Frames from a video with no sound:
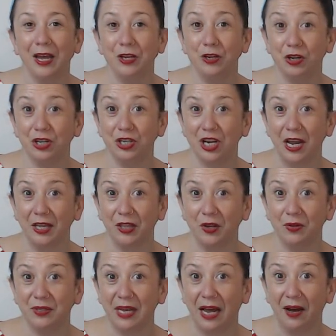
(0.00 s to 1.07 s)
you can check
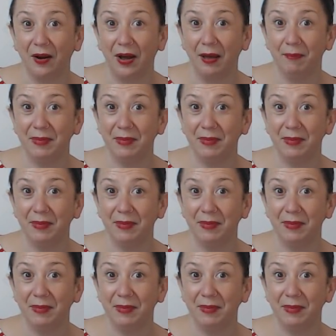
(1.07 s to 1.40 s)
those out at